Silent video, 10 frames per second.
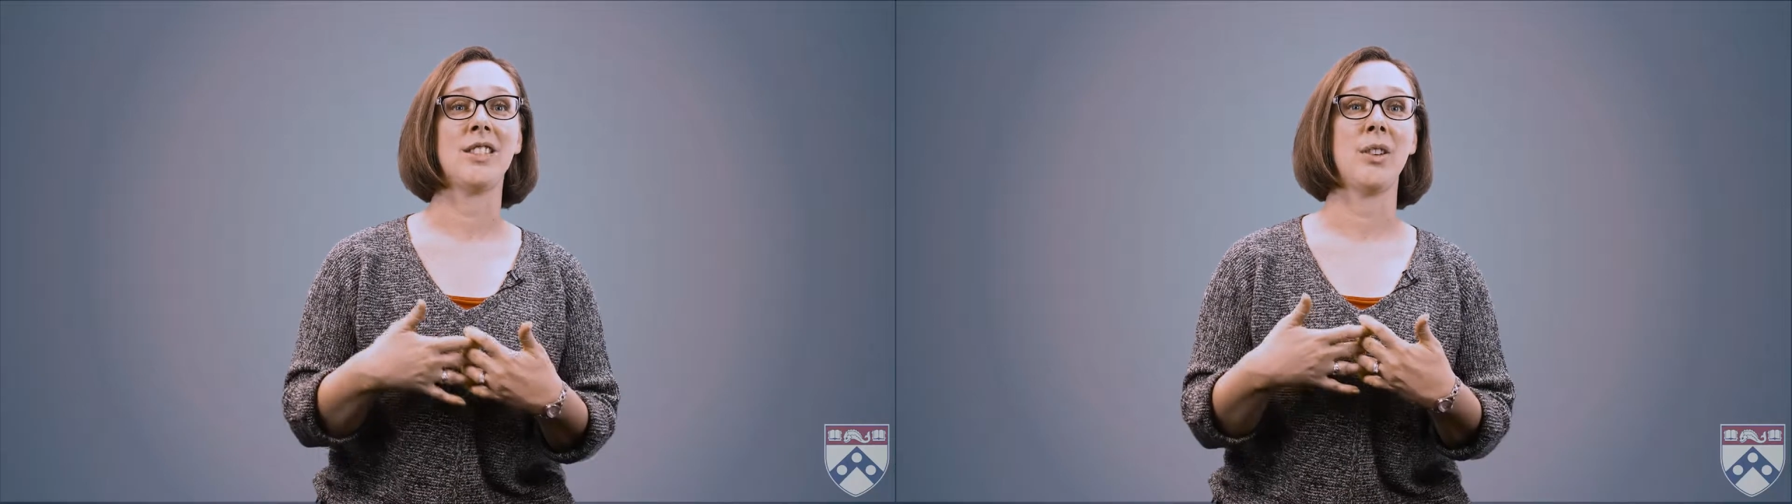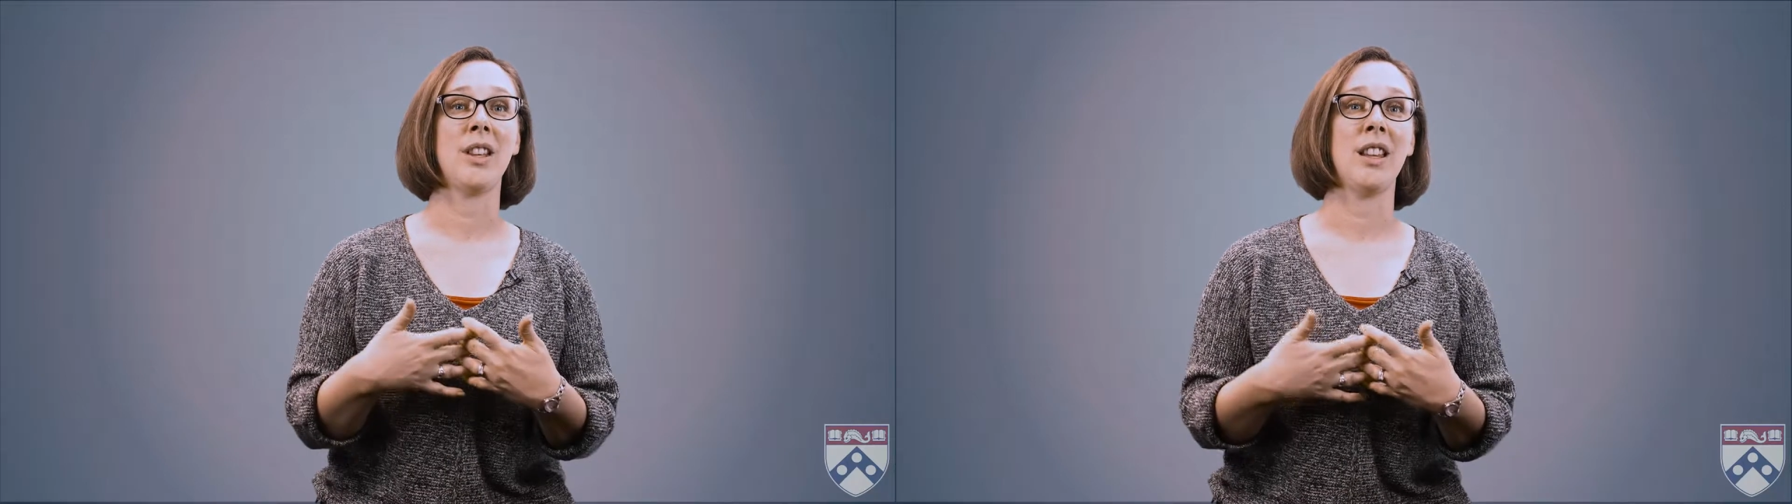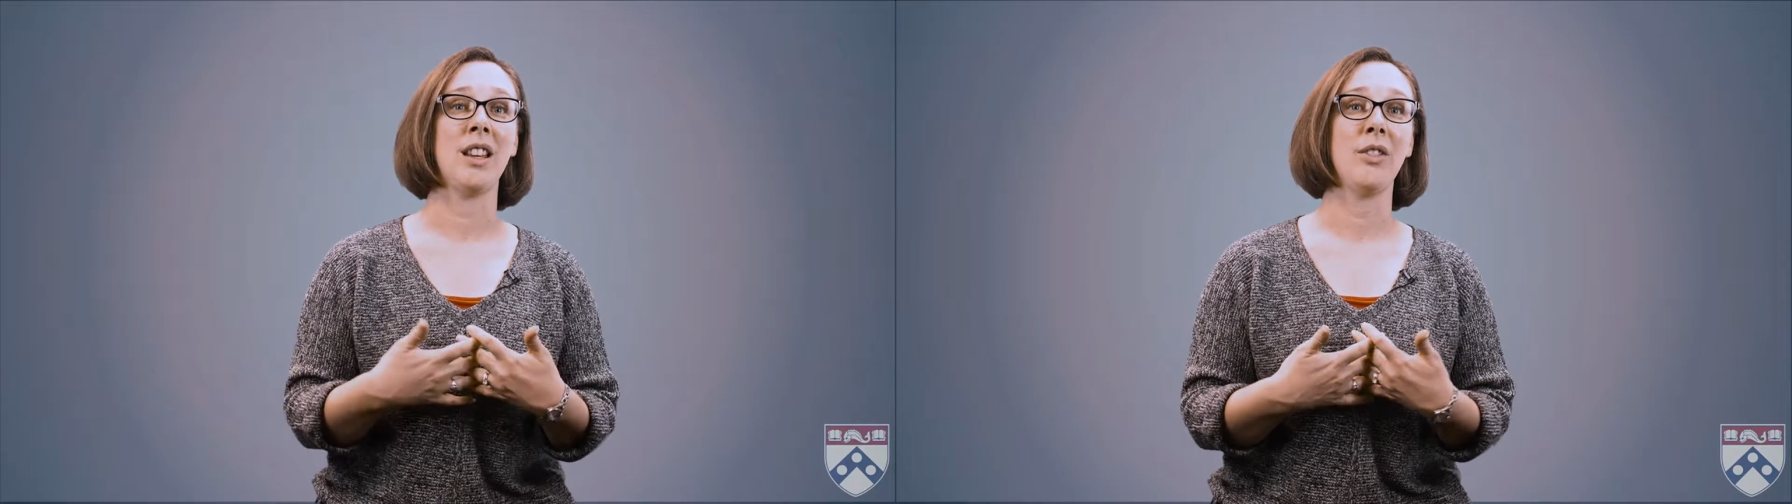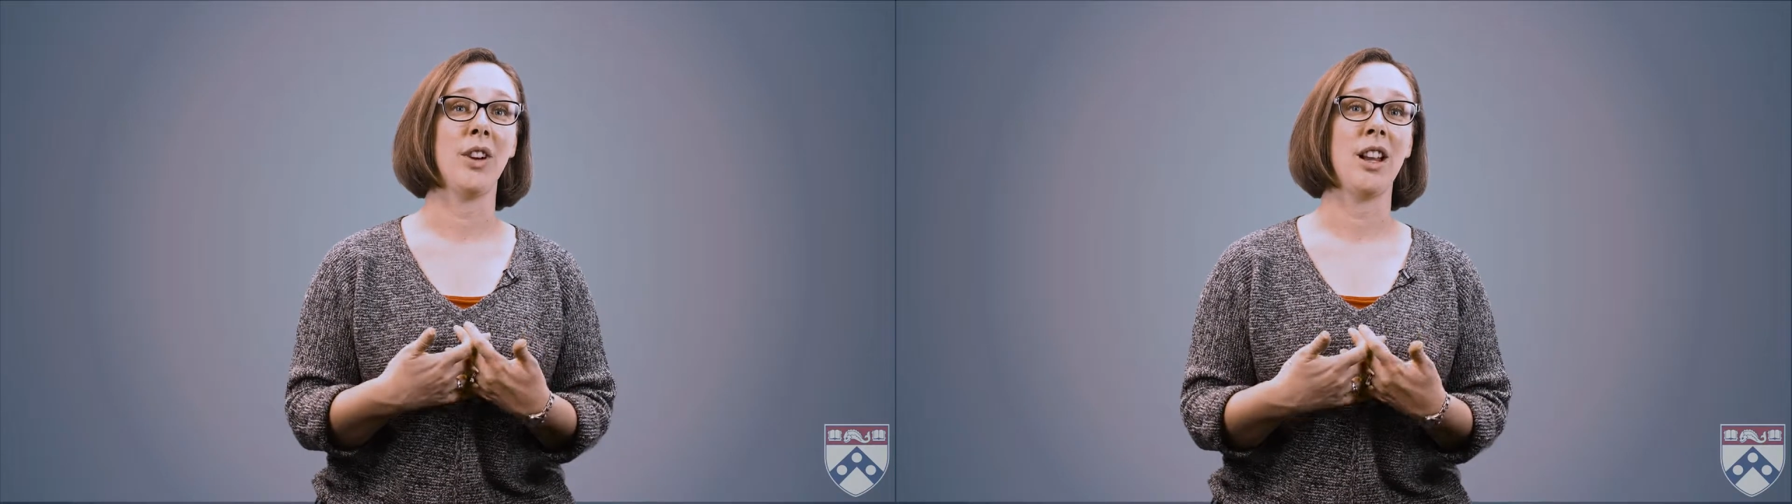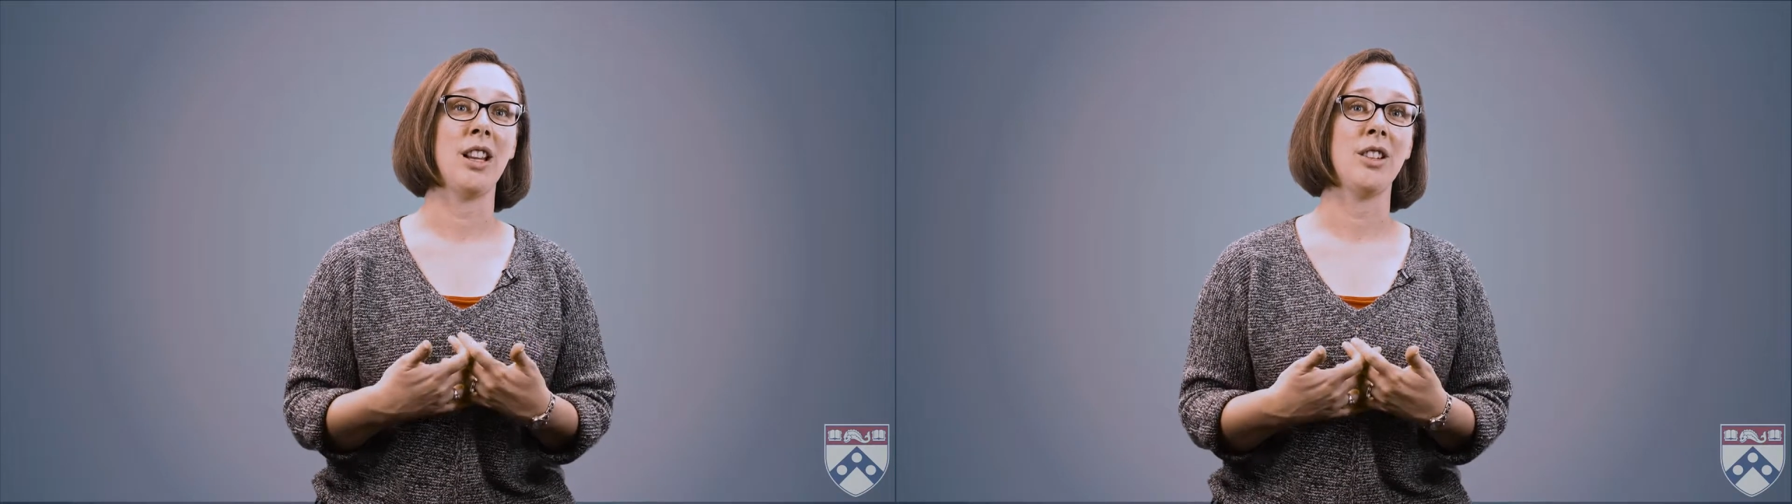So I think
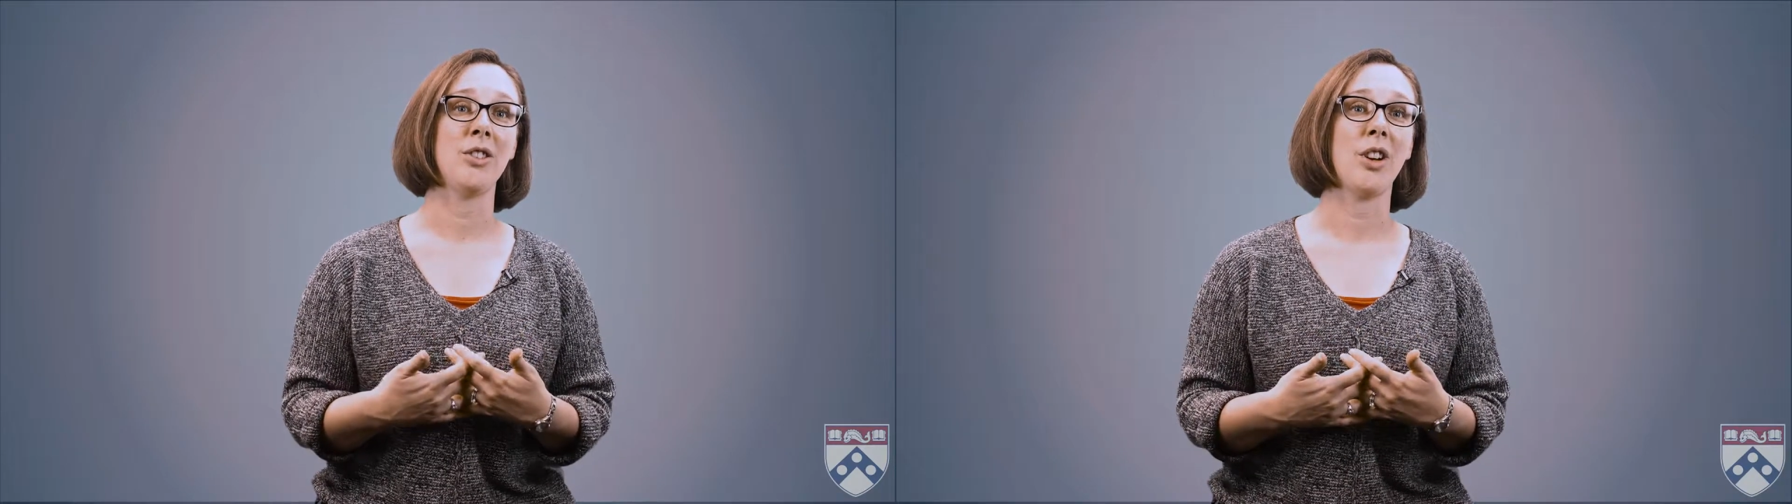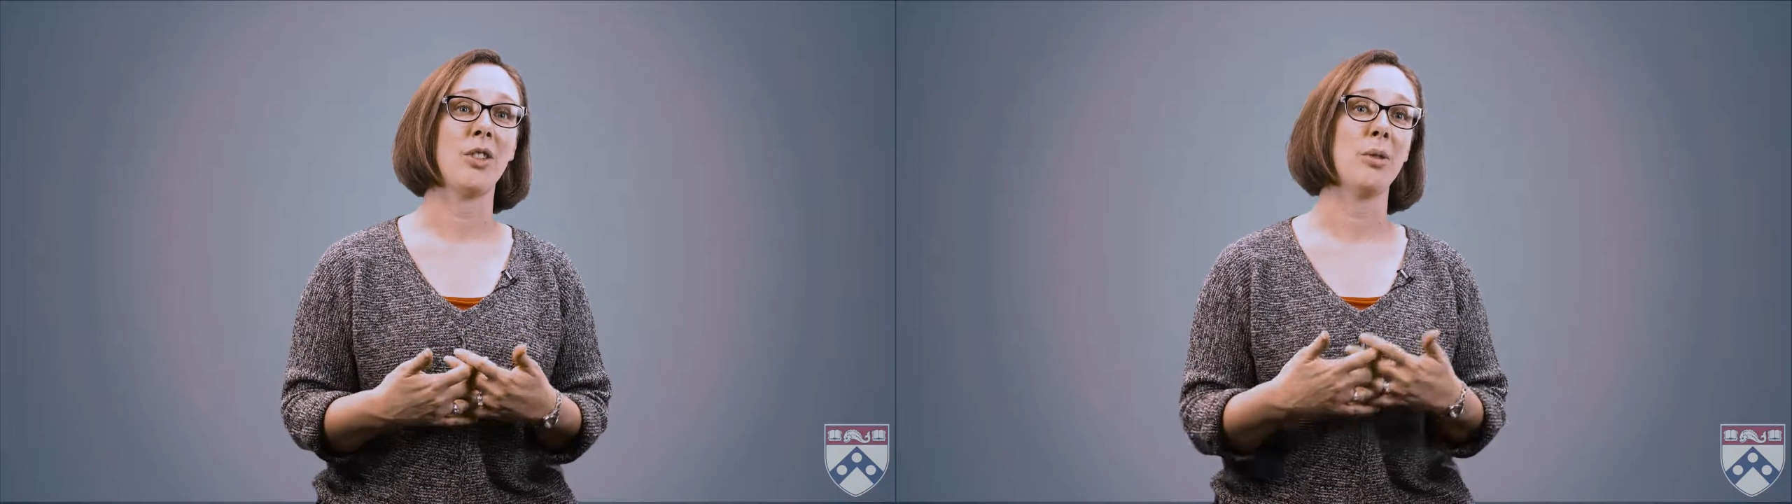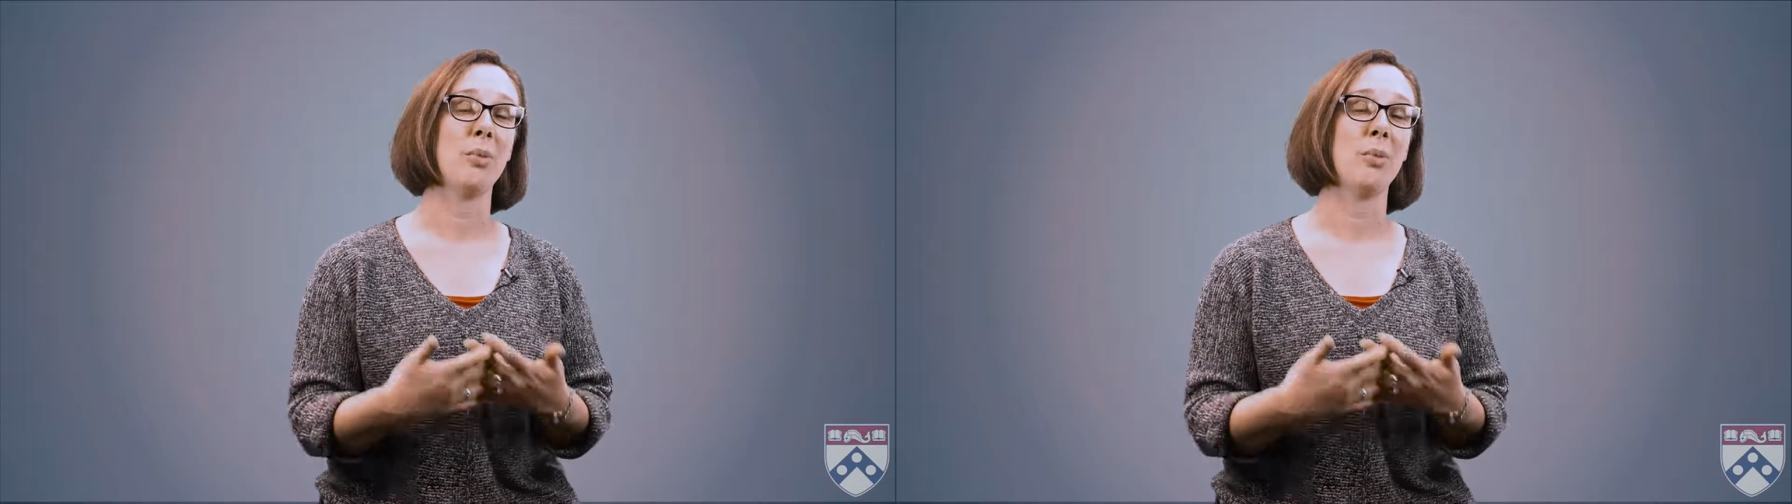for any instructor